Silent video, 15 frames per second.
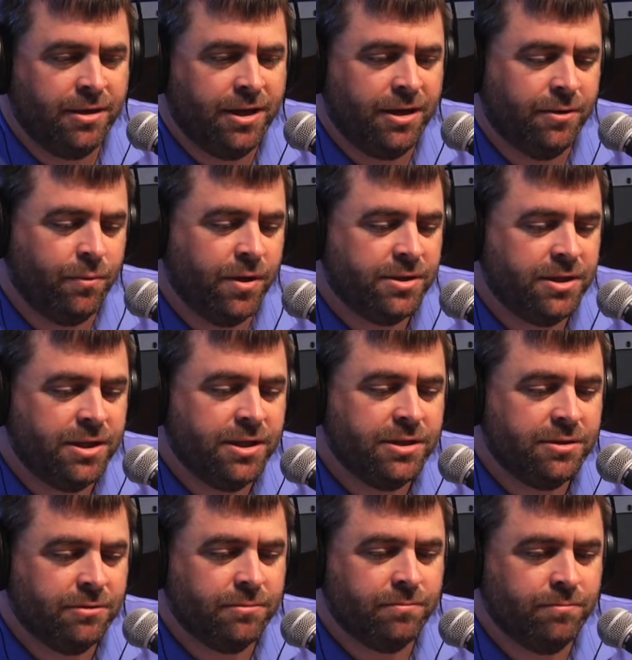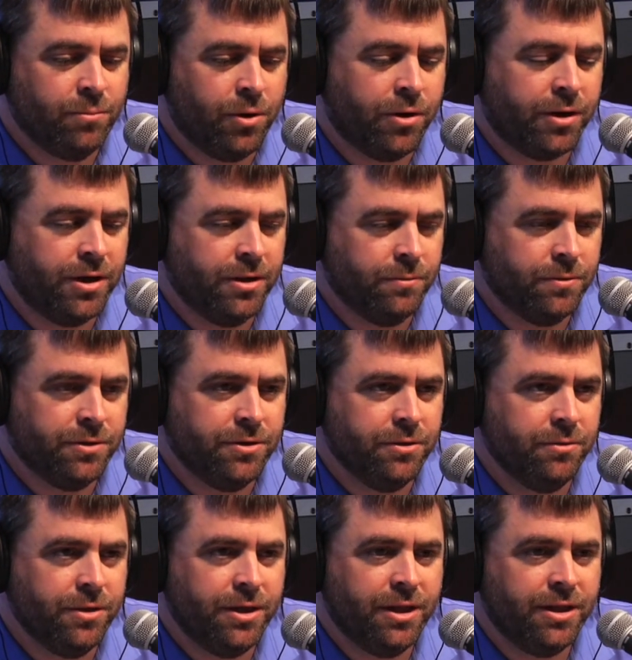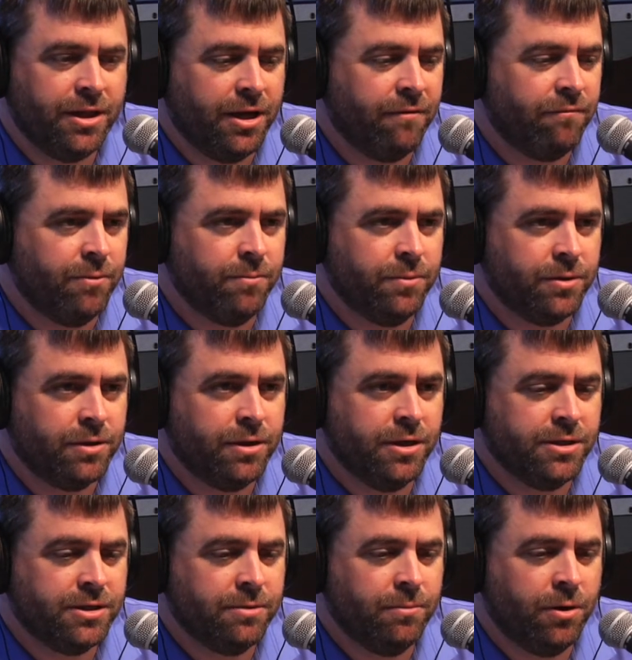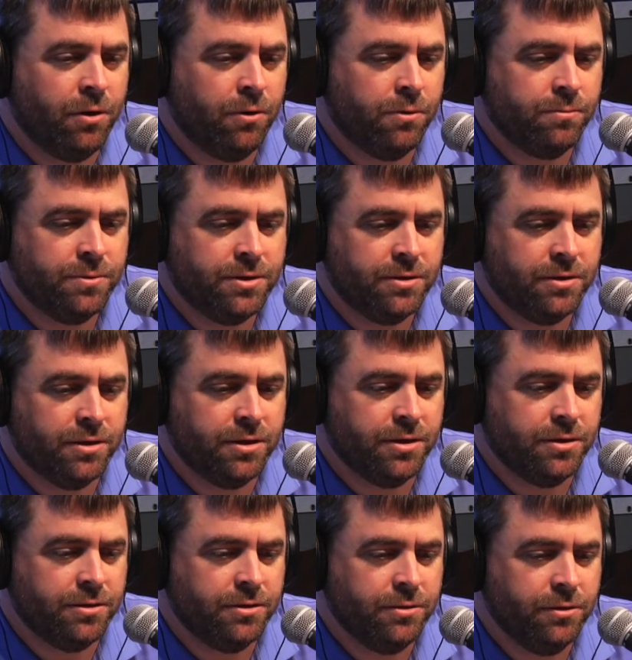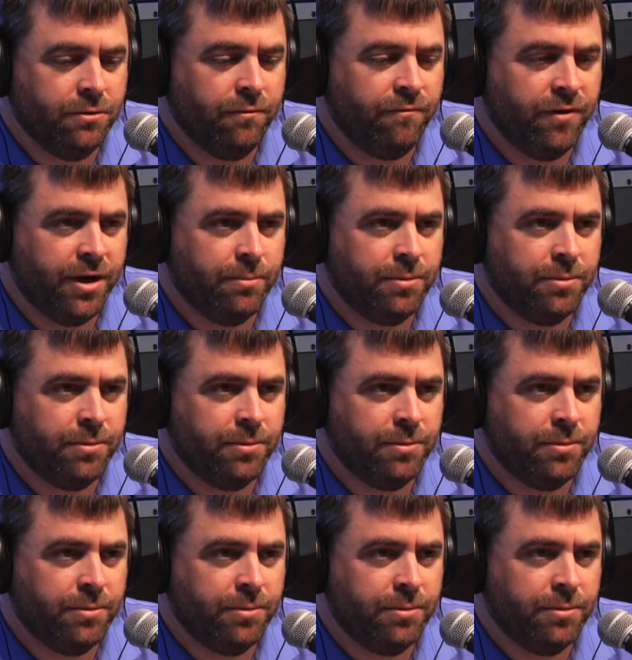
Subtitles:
In the residential market, we'll do anything from custom homes to new